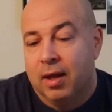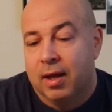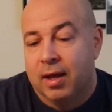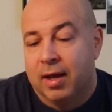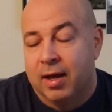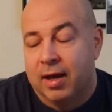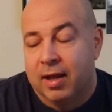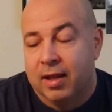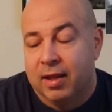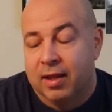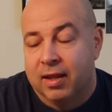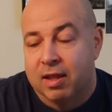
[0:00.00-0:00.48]

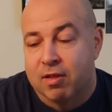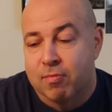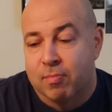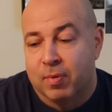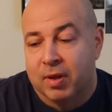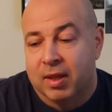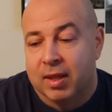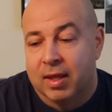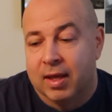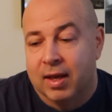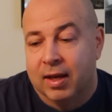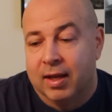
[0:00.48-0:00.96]
and the
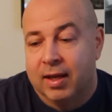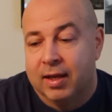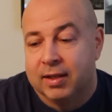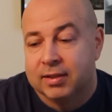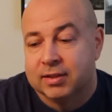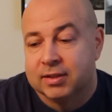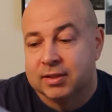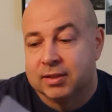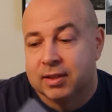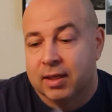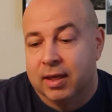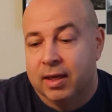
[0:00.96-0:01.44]

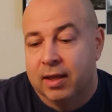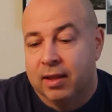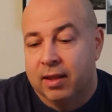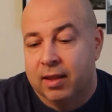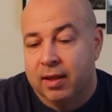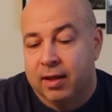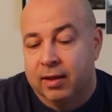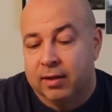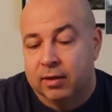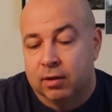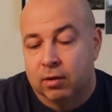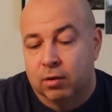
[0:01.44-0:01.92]
Spitalians, and
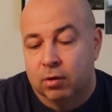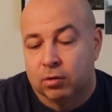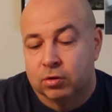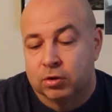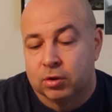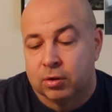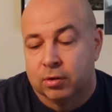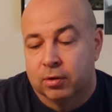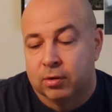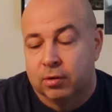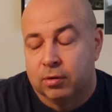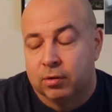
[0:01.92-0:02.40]
then
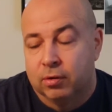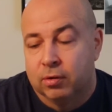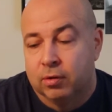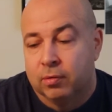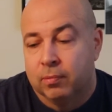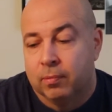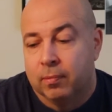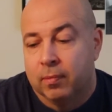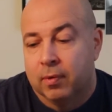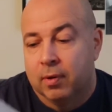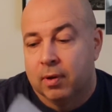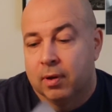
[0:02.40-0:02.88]
goes on
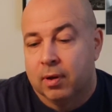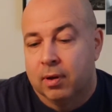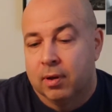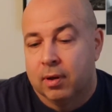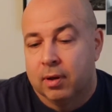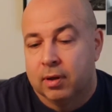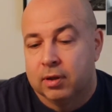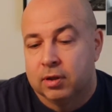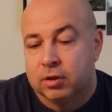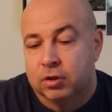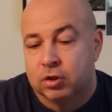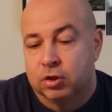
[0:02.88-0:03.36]
to
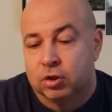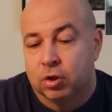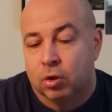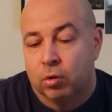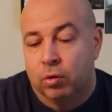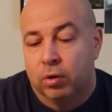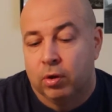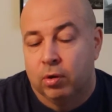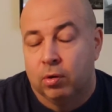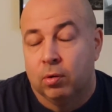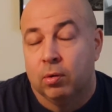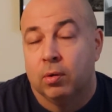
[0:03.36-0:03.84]

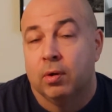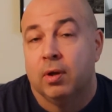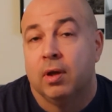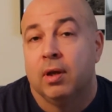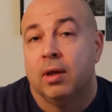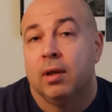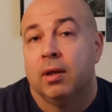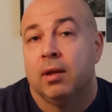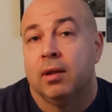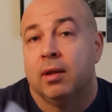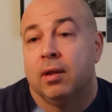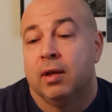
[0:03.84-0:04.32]
show you
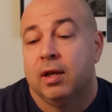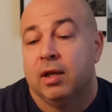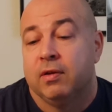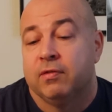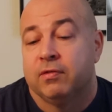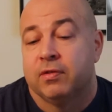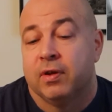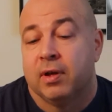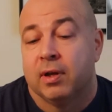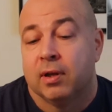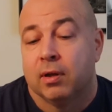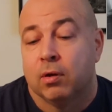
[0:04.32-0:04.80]
the
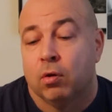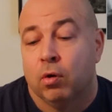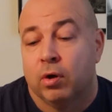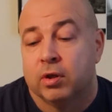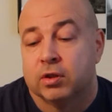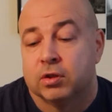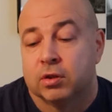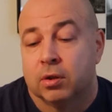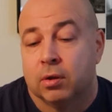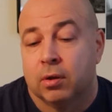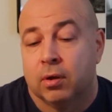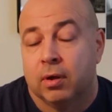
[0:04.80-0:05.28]
different
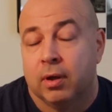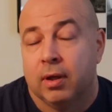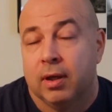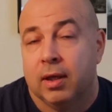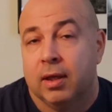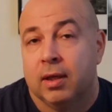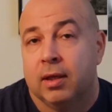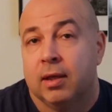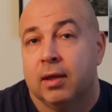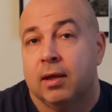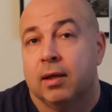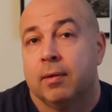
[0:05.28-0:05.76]
goings on
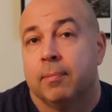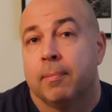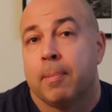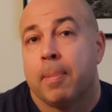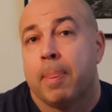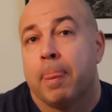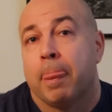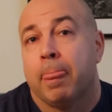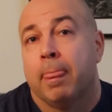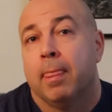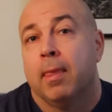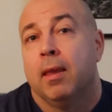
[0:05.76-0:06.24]
in
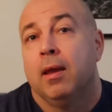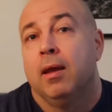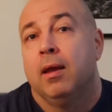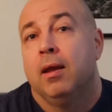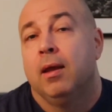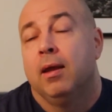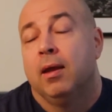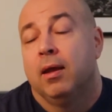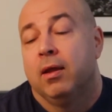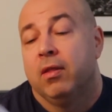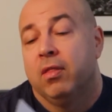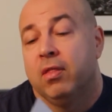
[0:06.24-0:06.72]

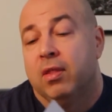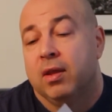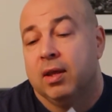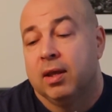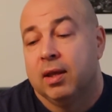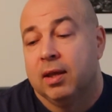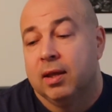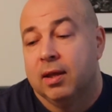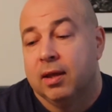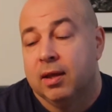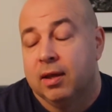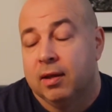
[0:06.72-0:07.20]

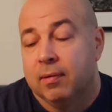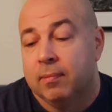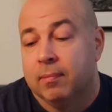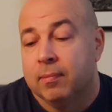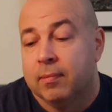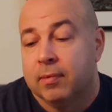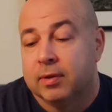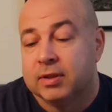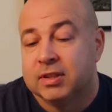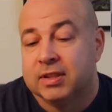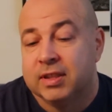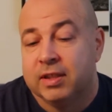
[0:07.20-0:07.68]
the
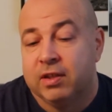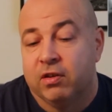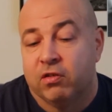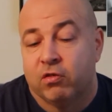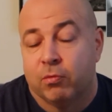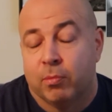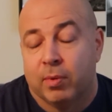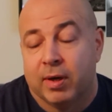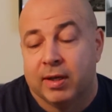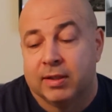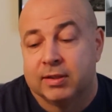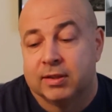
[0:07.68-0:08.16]
city
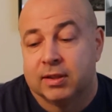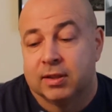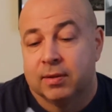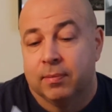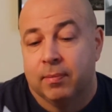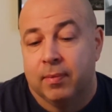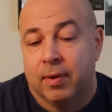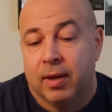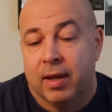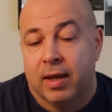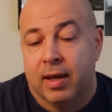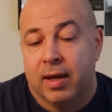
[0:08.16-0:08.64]
of Brest,
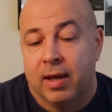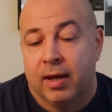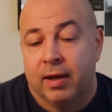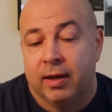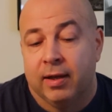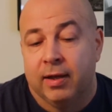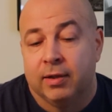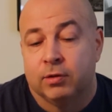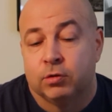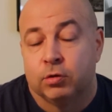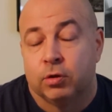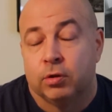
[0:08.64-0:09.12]
and
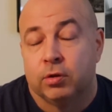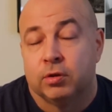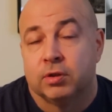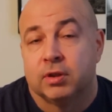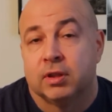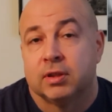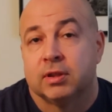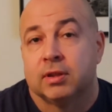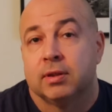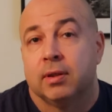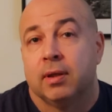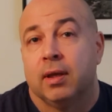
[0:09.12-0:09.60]

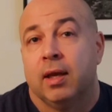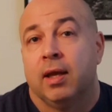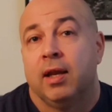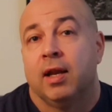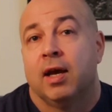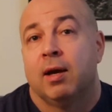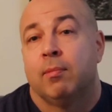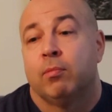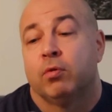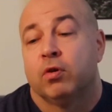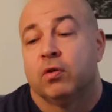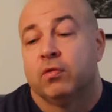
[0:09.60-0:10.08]
introduces a
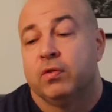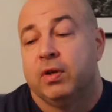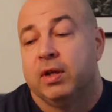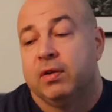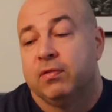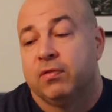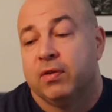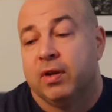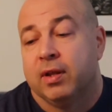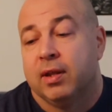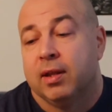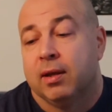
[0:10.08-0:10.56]
number of
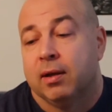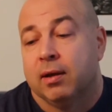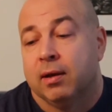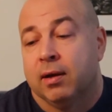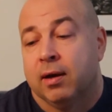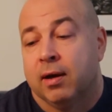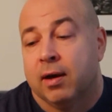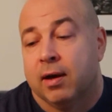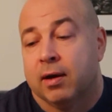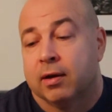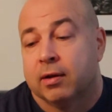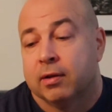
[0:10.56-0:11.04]
different
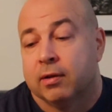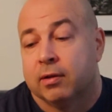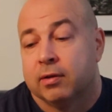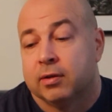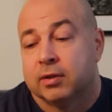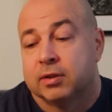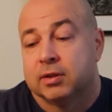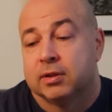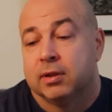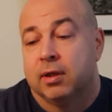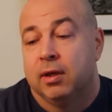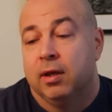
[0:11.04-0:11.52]

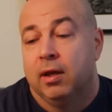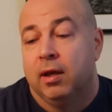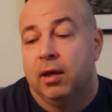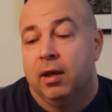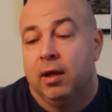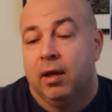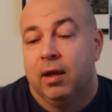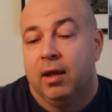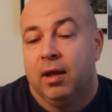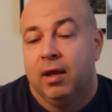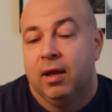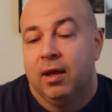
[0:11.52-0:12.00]
characters
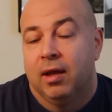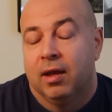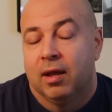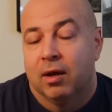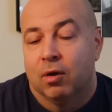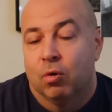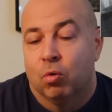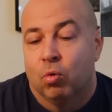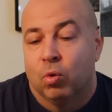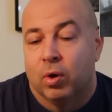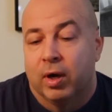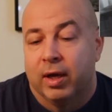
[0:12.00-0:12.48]

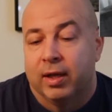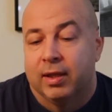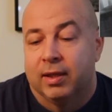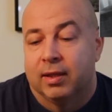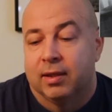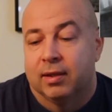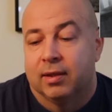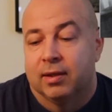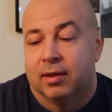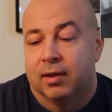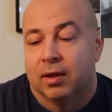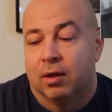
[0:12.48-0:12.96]

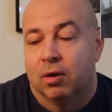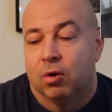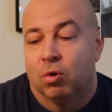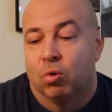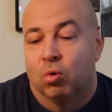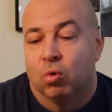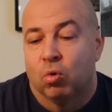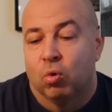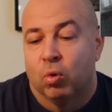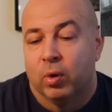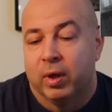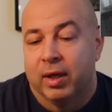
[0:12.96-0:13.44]
quite
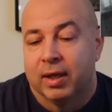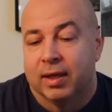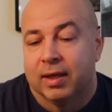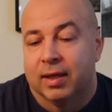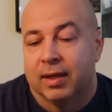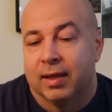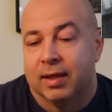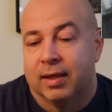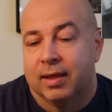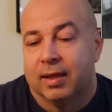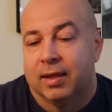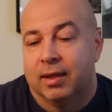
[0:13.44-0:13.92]

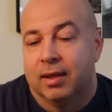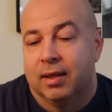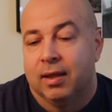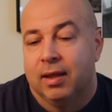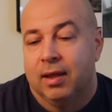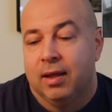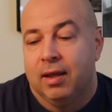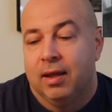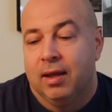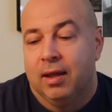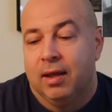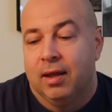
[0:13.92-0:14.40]
quickly
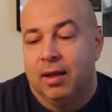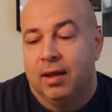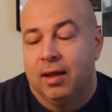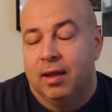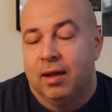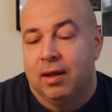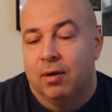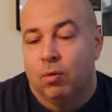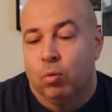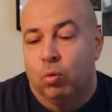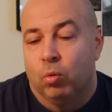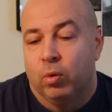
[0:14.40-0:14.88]

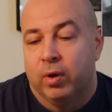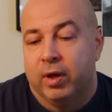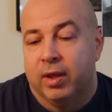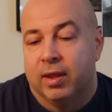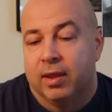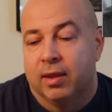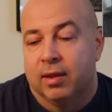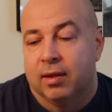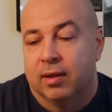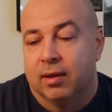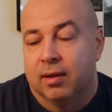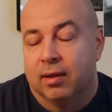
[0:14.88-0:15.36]

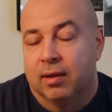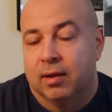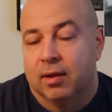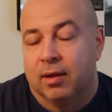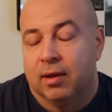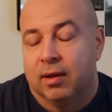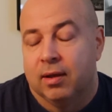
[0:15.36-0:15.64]
with